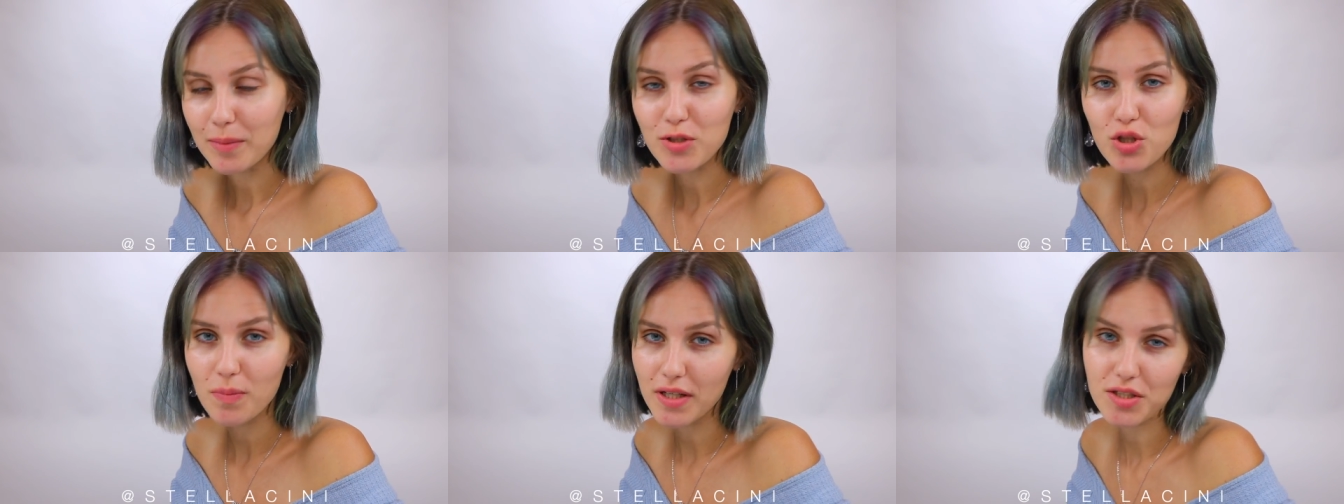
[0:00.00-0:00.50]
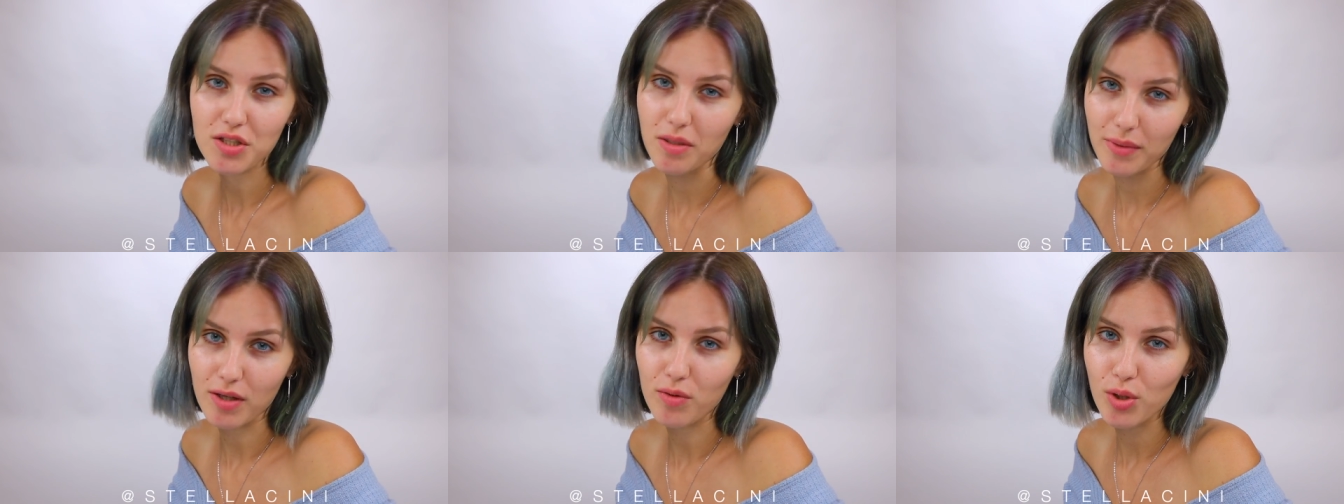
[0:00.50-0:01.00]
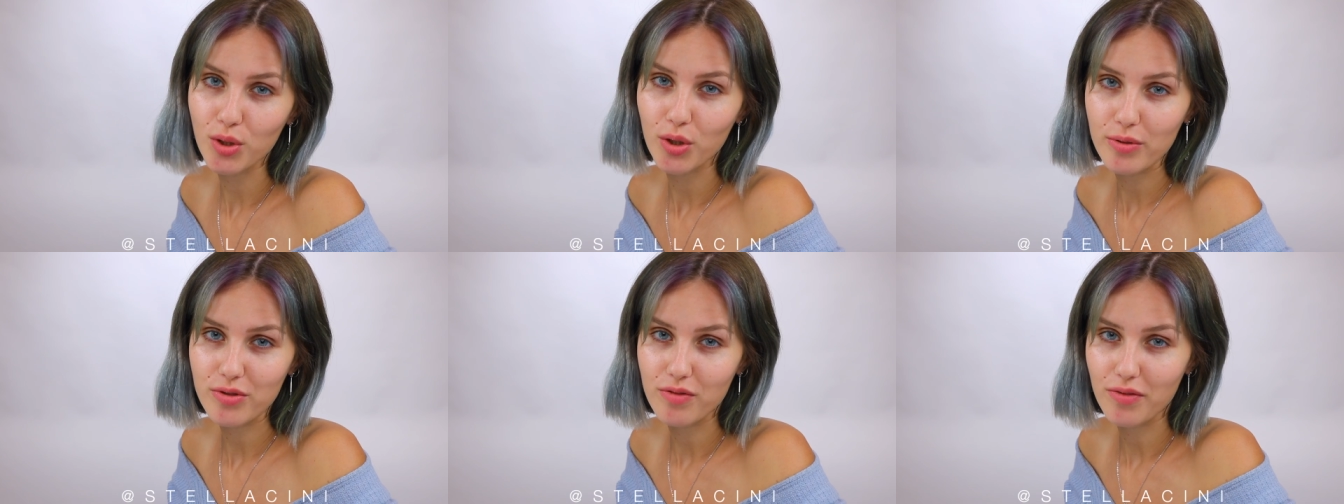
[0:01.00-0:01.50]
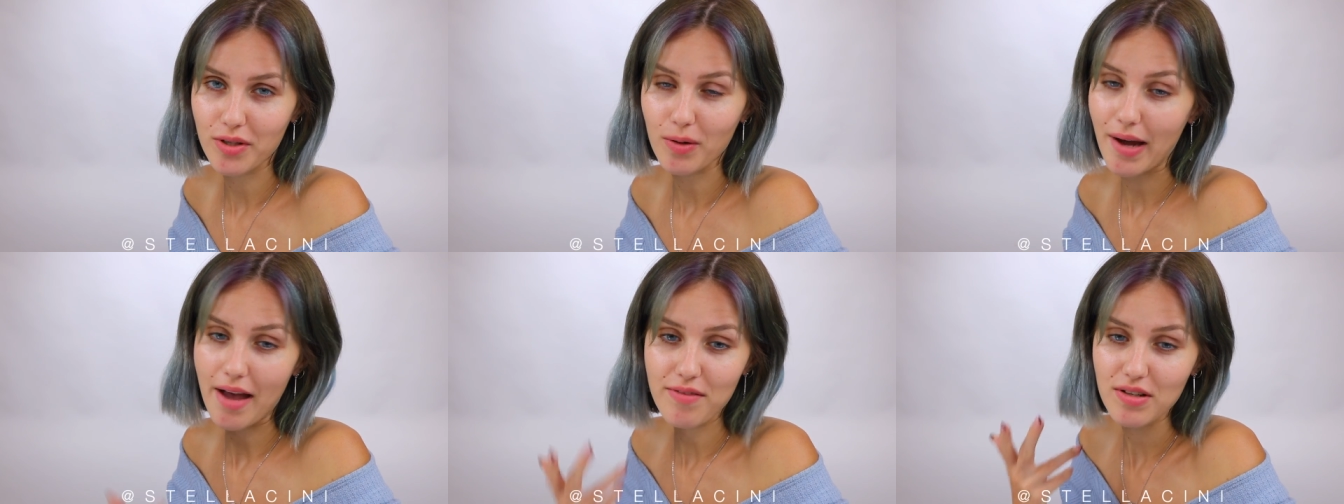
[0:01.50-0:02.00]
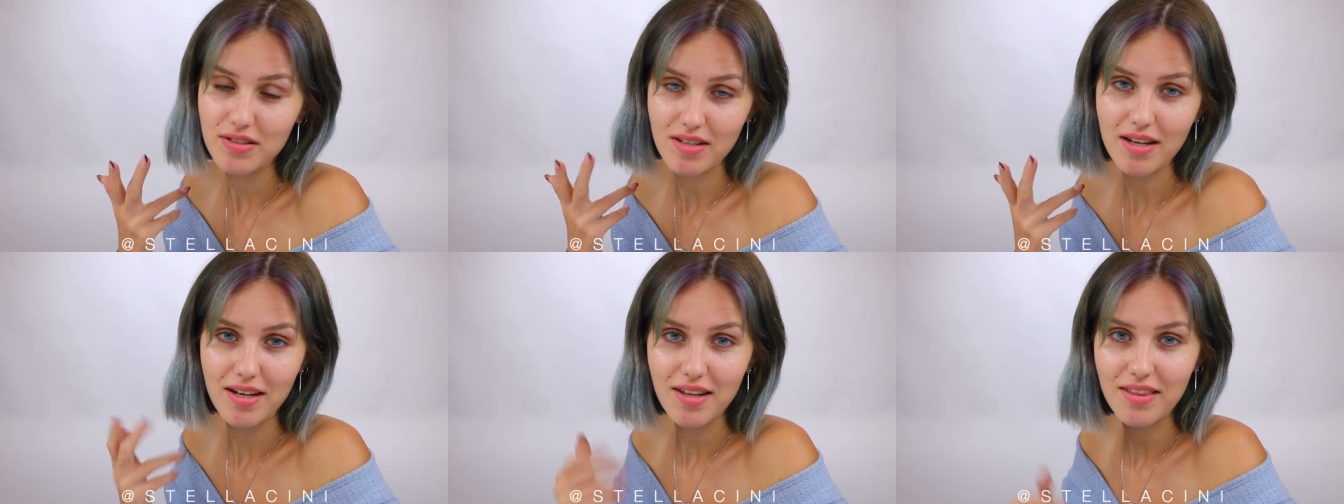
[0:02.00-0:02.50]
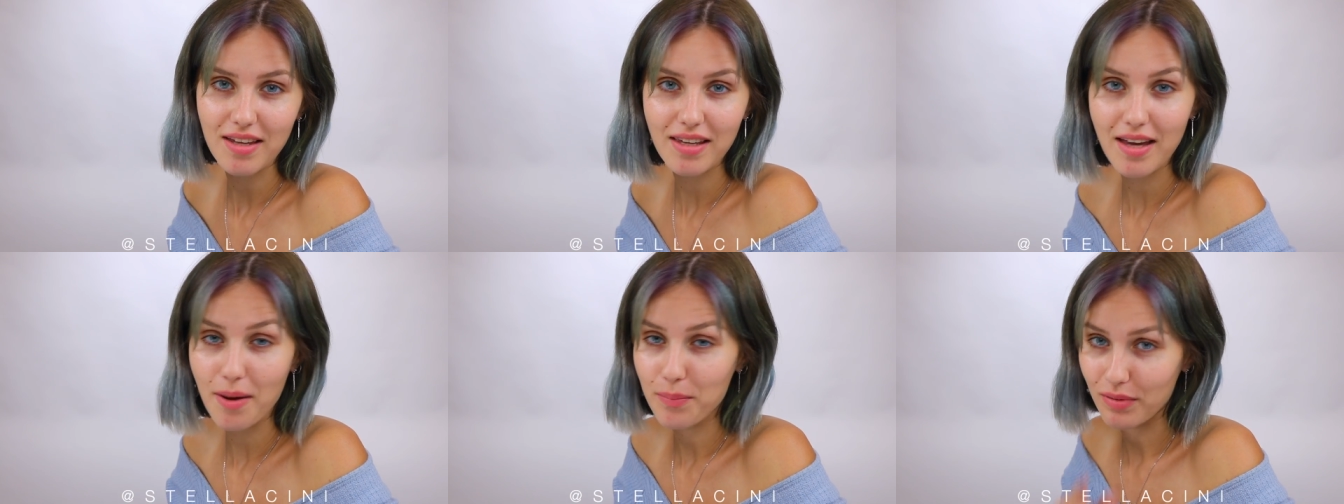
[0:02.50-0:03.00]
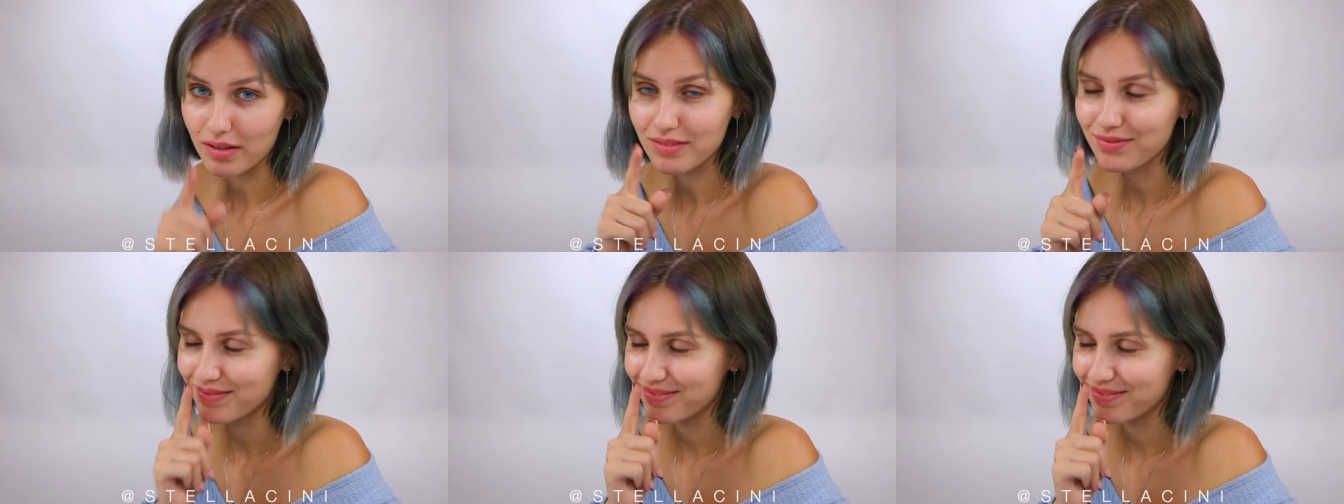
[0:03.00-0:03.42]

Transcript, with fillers: I'm assuming it's gonna be a roller coaster video. I haven't done anything yet, but